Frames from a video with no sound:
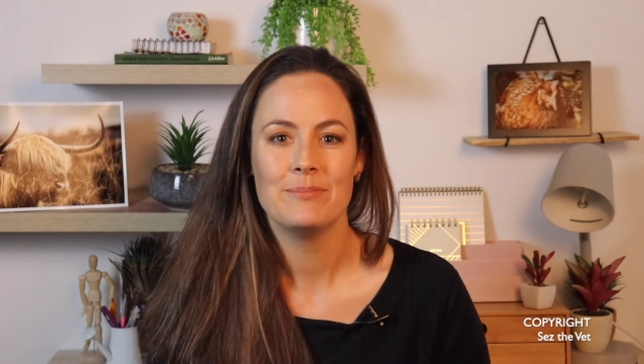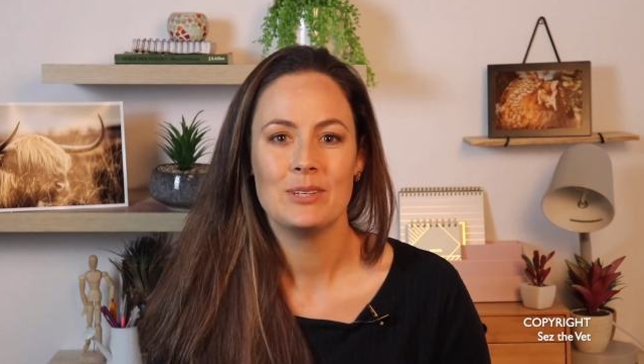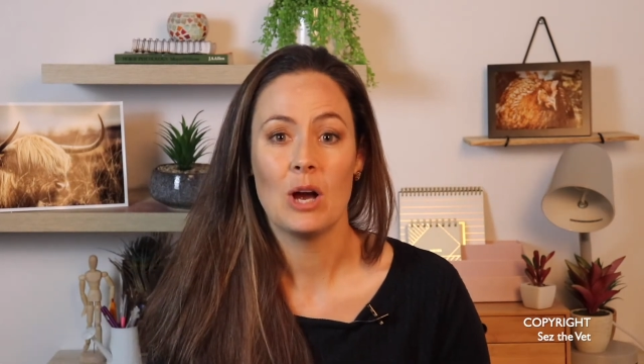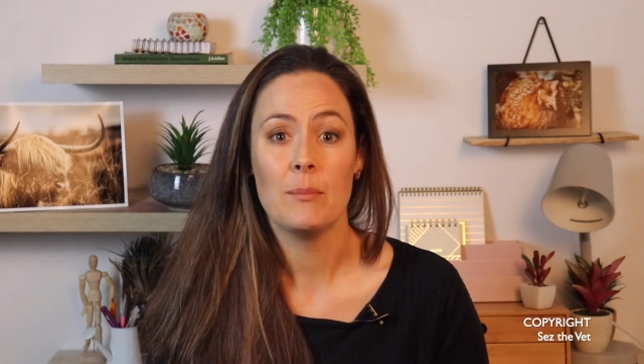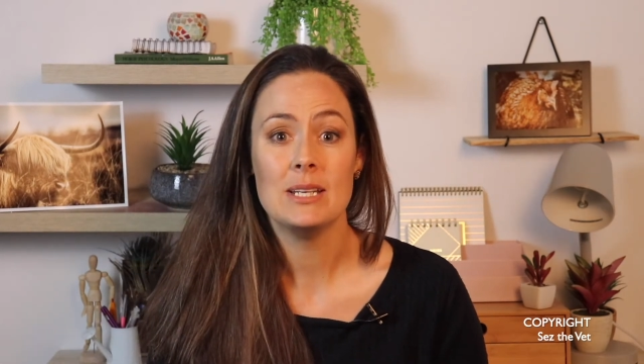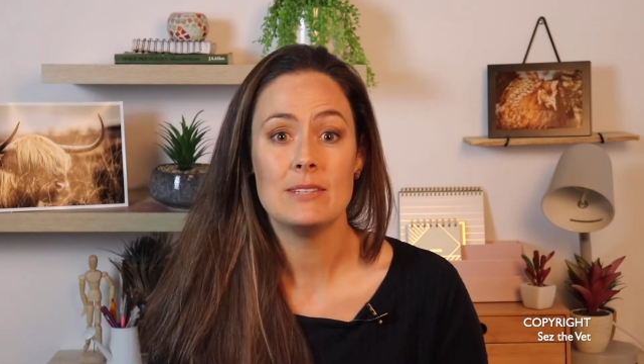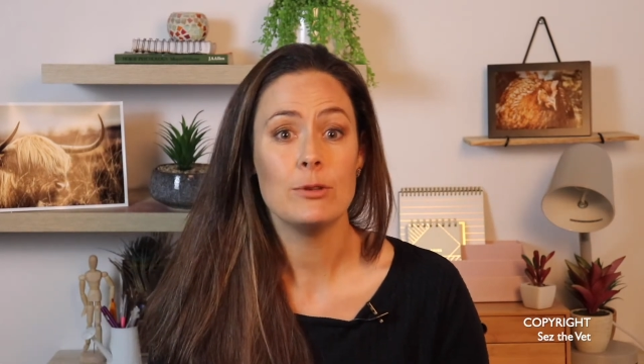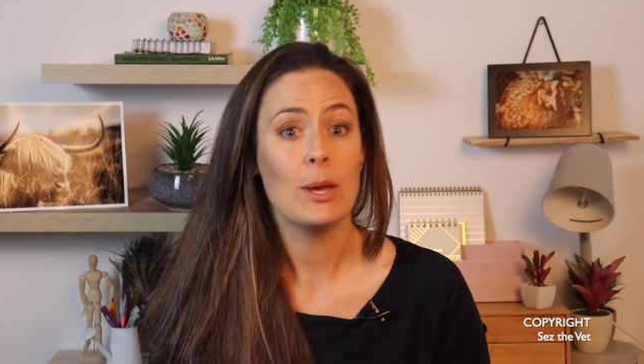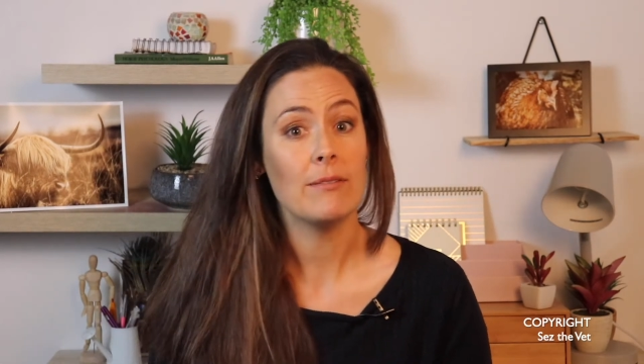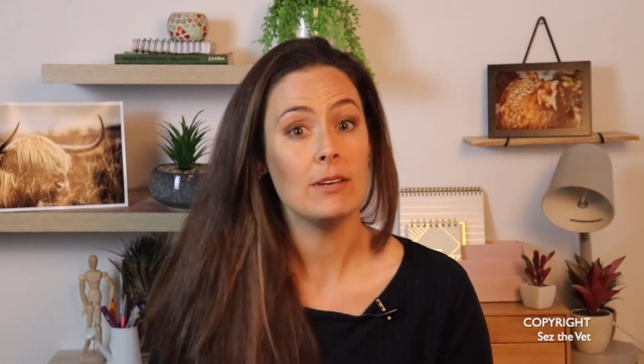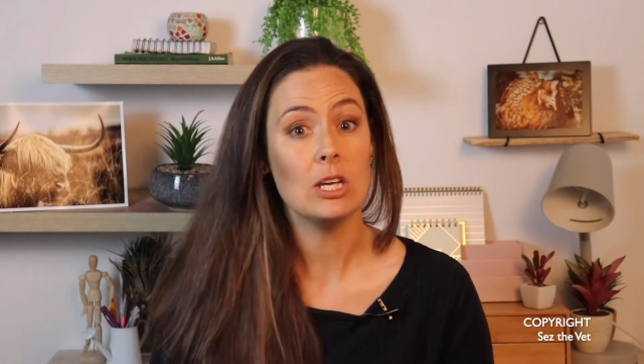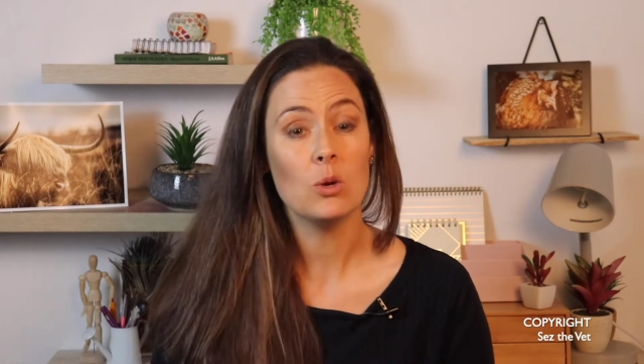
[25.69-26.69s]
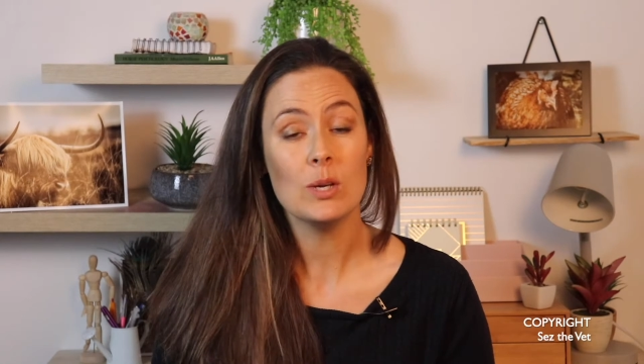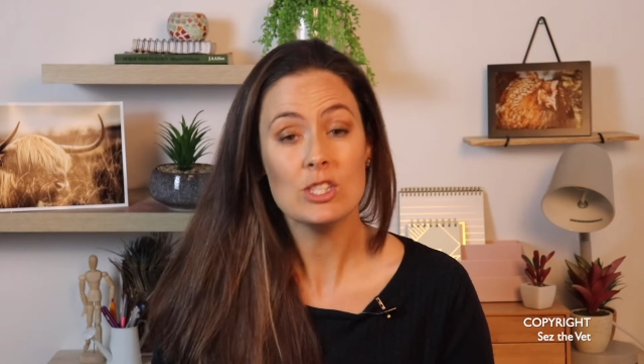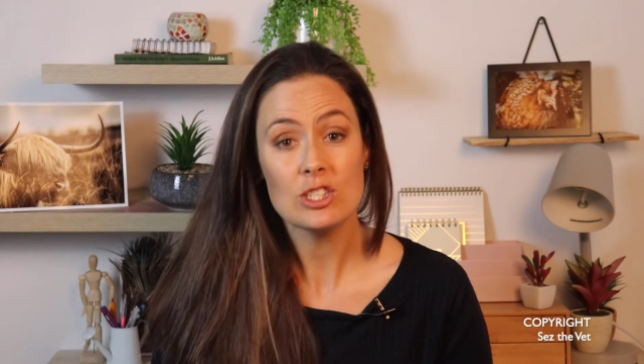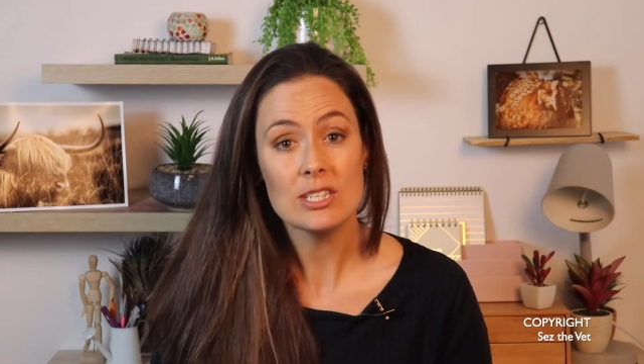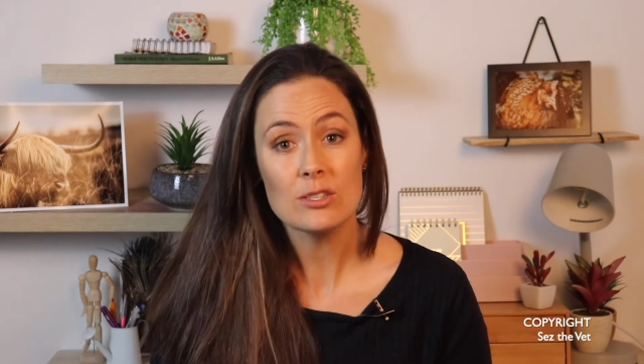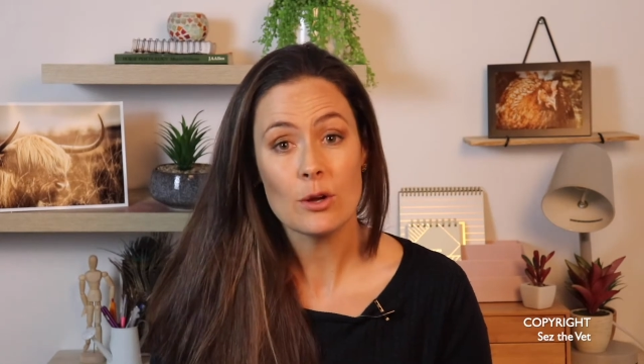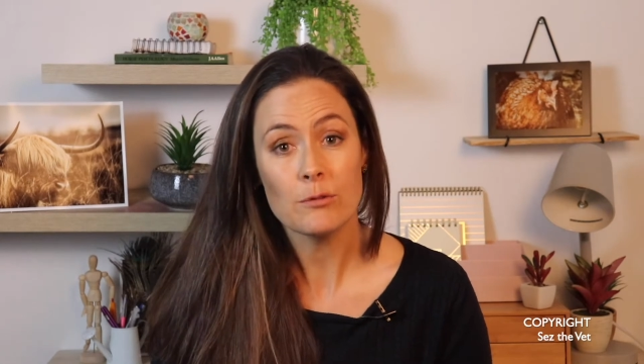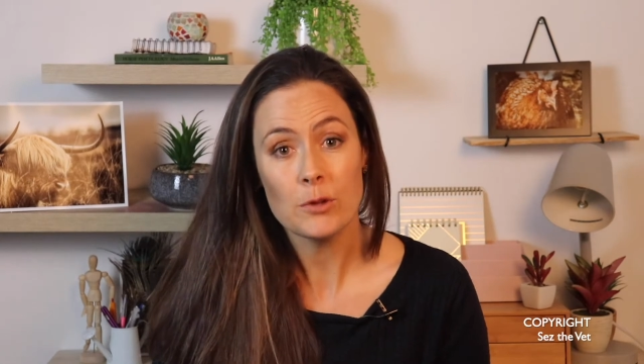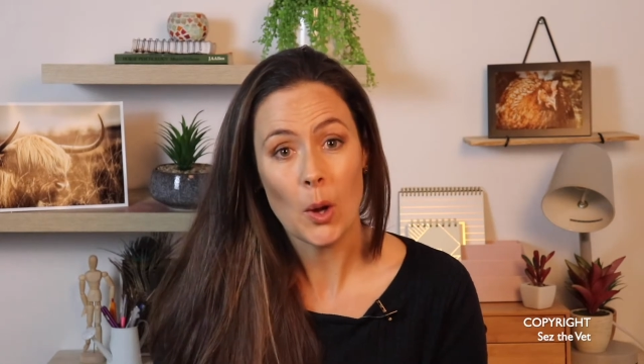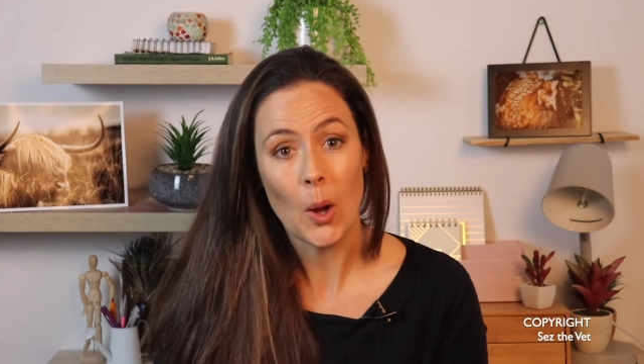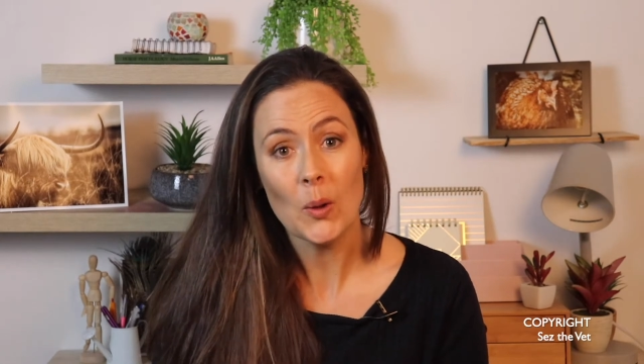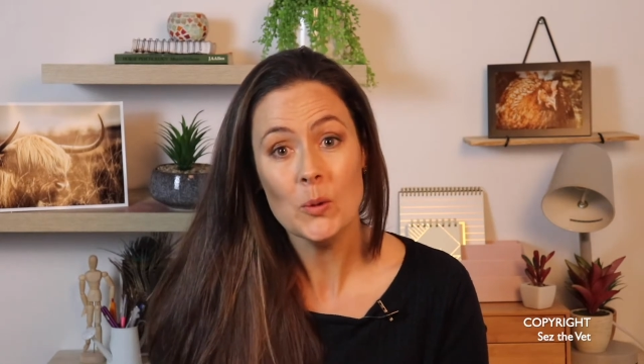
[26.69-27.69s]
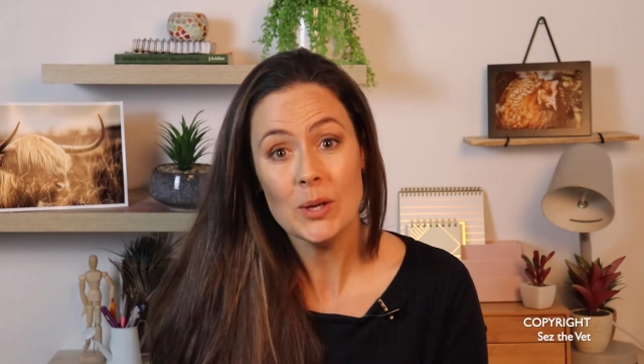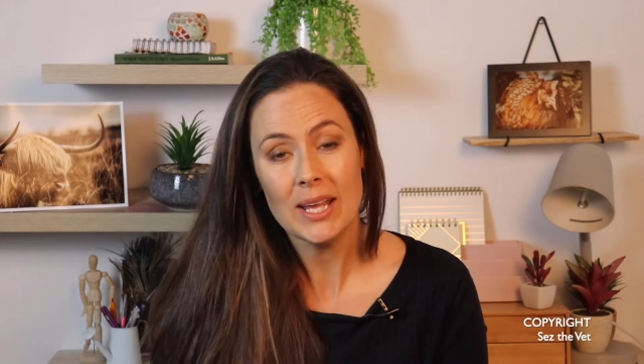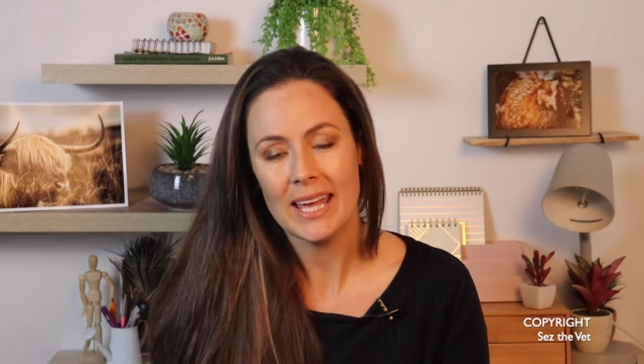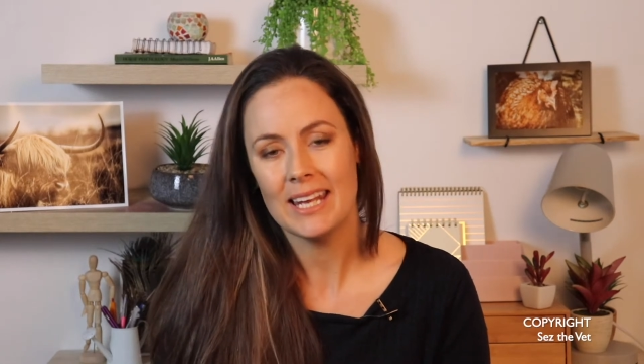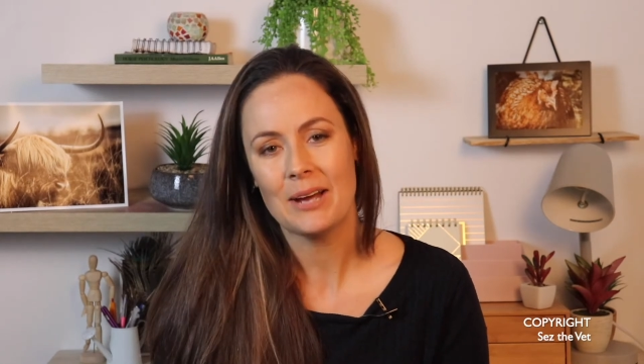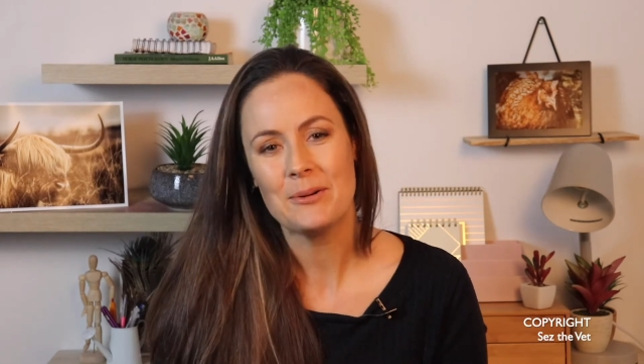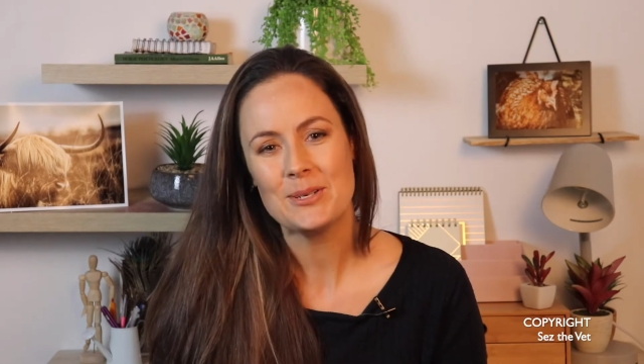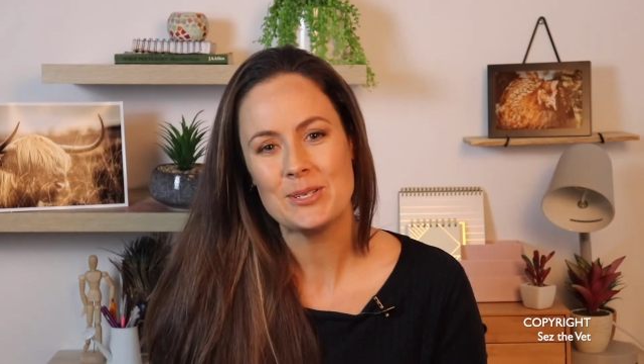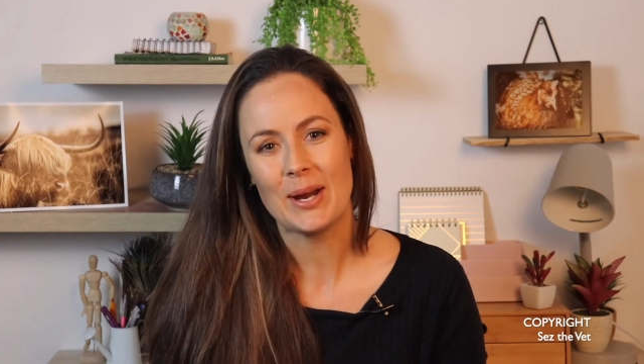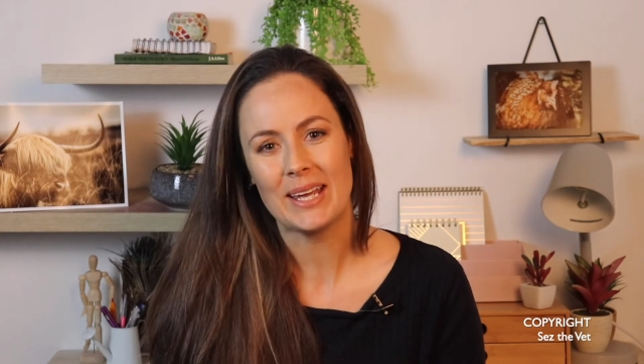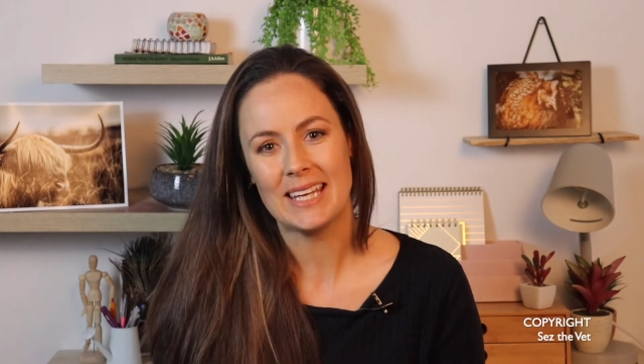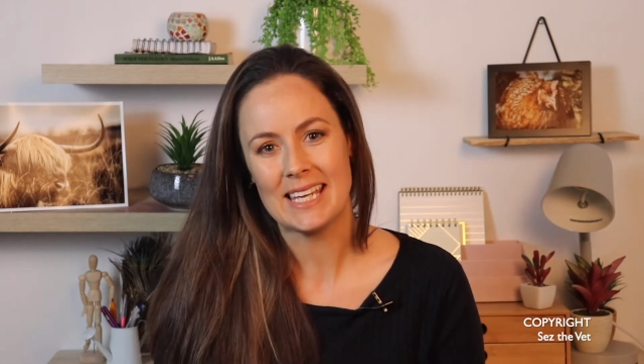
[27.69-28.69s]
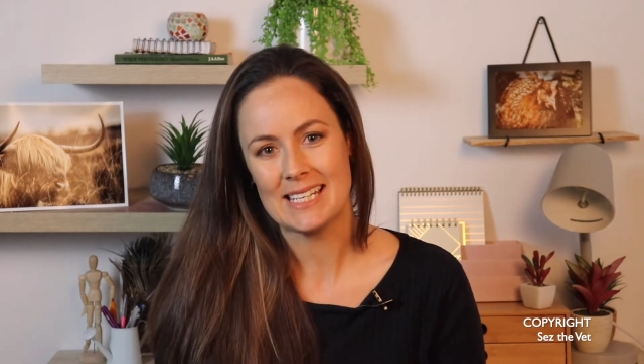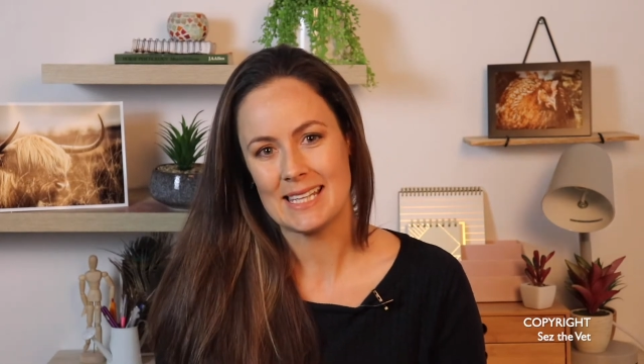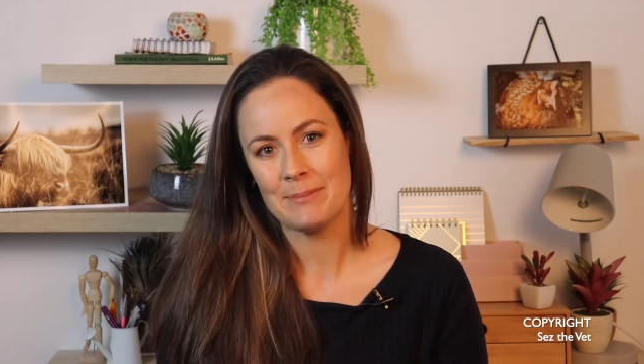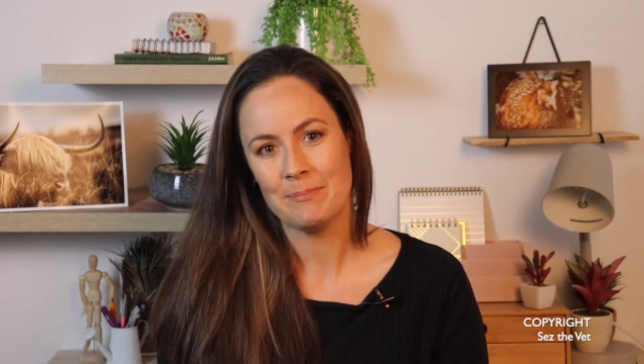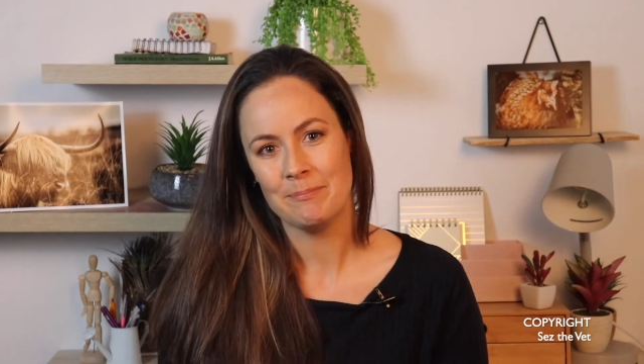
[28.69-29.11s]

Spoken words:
Comment if you have any questions of your own and I will try and get to them.